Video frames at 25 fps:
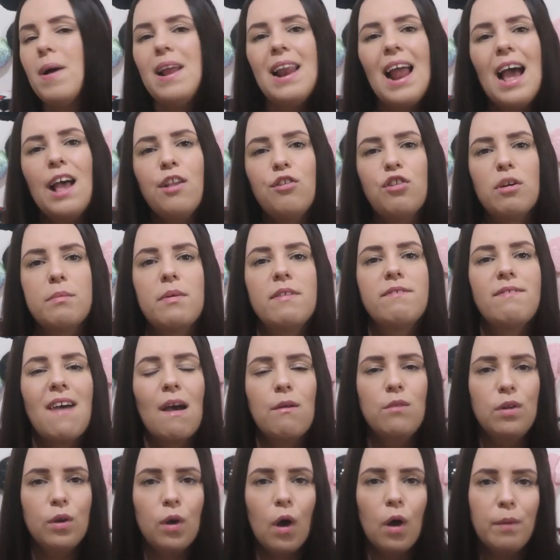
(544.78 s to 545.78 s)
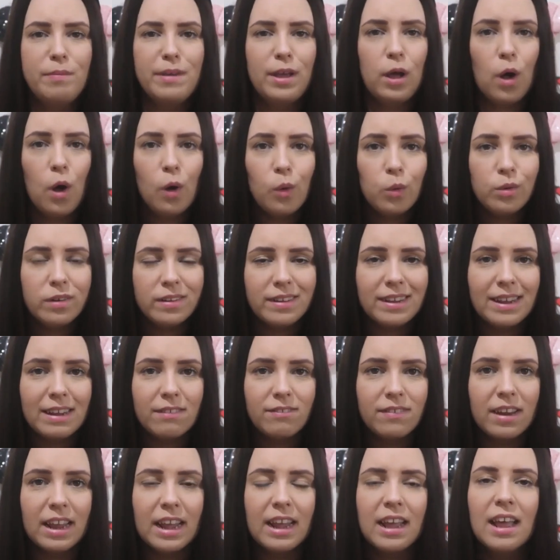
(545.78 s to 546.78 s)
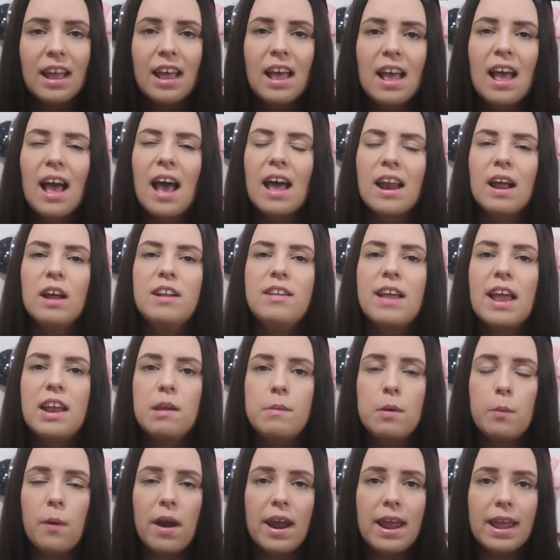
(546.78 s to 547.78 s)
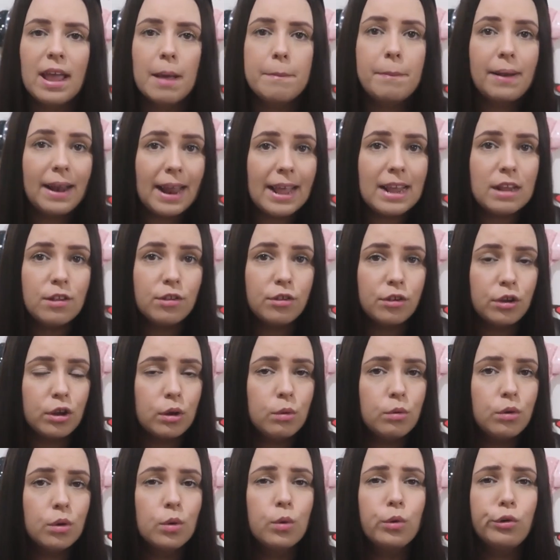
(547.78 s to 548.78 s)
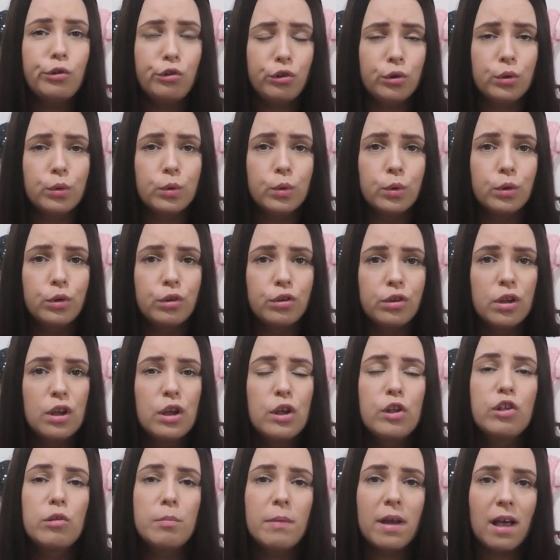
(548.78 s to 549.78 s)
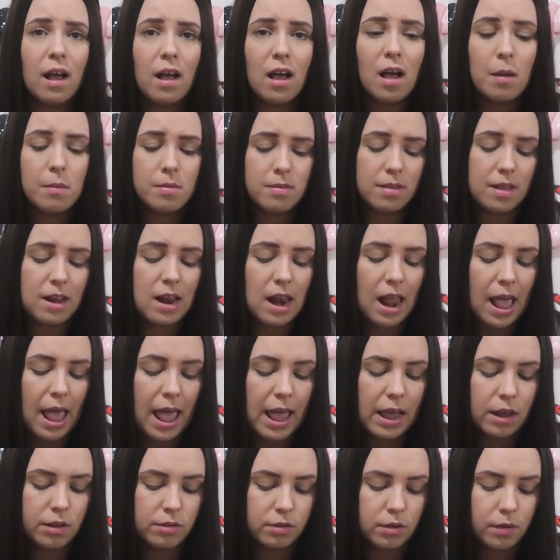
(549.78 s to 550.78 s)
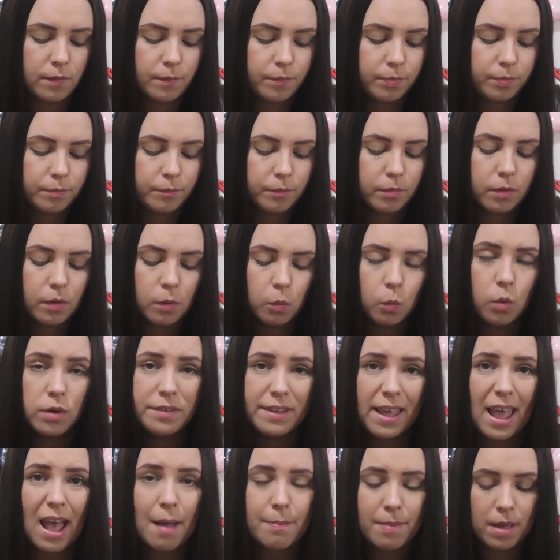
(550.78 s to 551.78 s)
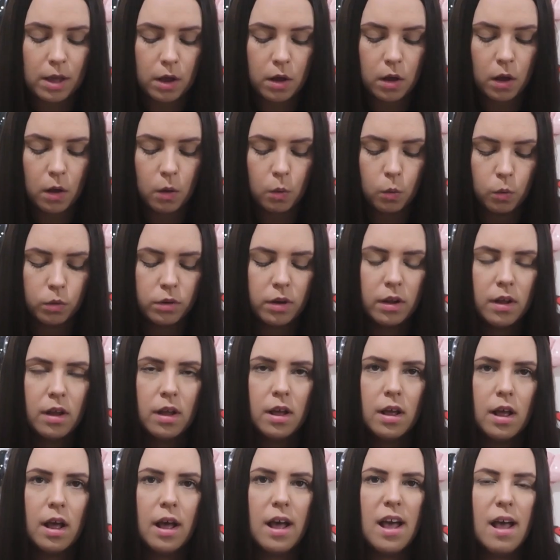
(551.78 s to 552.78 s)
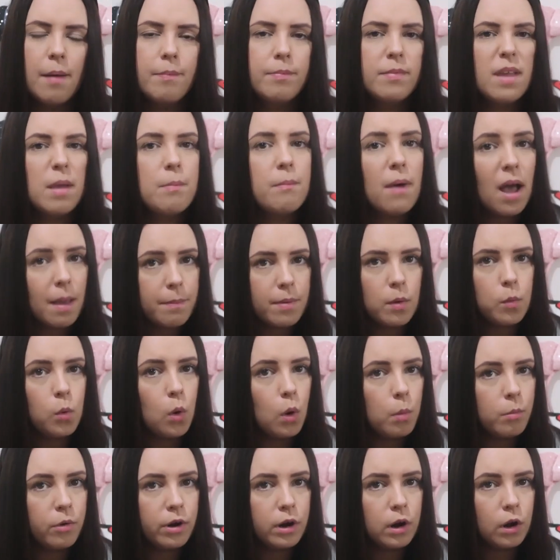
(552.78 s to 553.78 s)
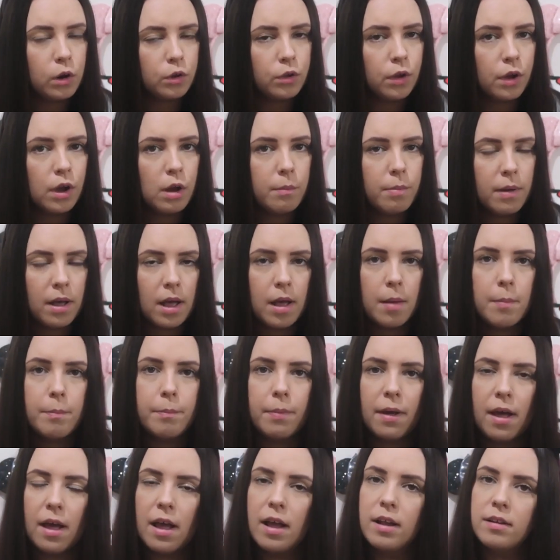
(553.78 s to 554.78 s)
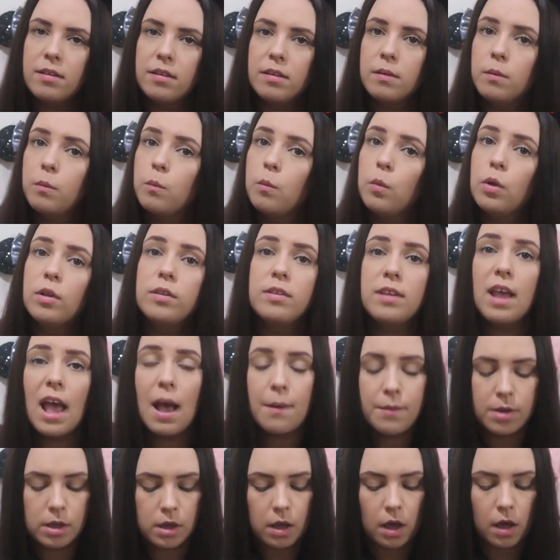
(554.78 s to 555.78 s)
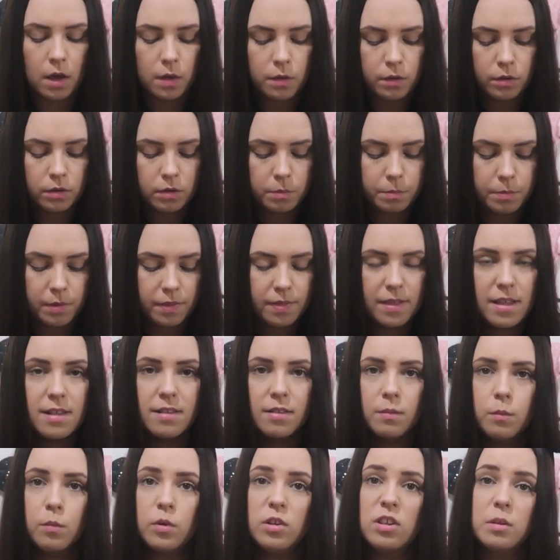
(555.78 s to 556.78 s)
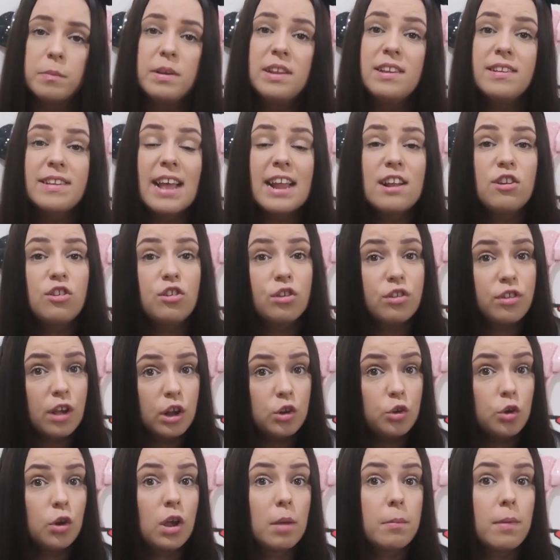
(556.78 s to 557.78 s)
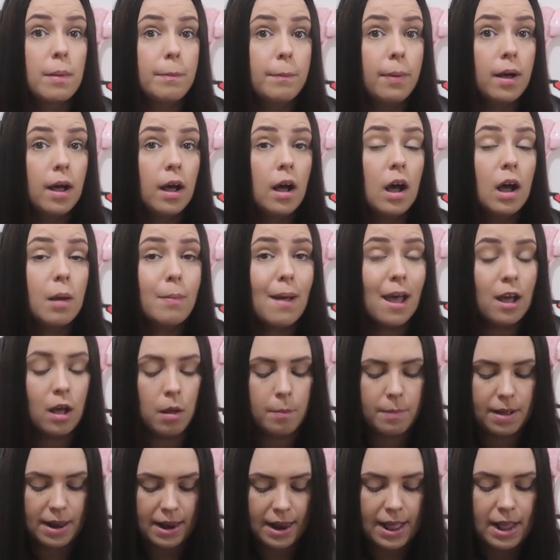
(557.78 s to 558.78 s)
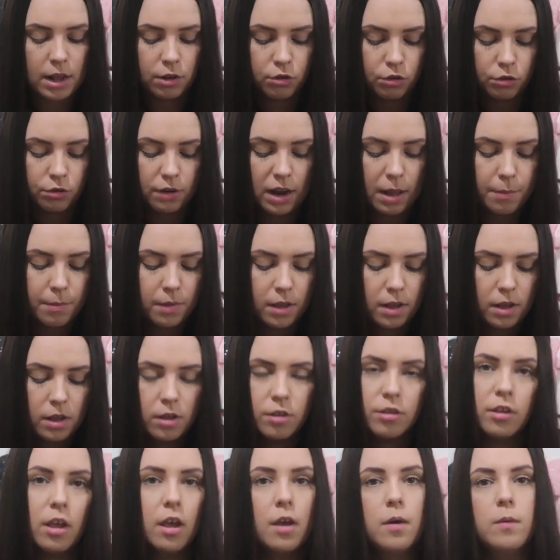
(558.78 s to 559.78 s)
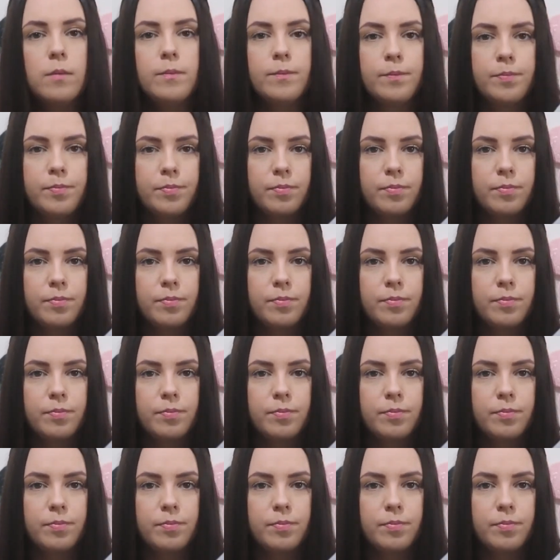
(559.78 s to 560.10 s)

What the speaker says: my last trip I found it got a bit cold in the evening, and I tend to be wearing a play suit or shorts, so my arms and legs would get a bit cold. It might be warmer in October, but we'll see how it goes. But these were some essentials I took in my park bag on my last trip. So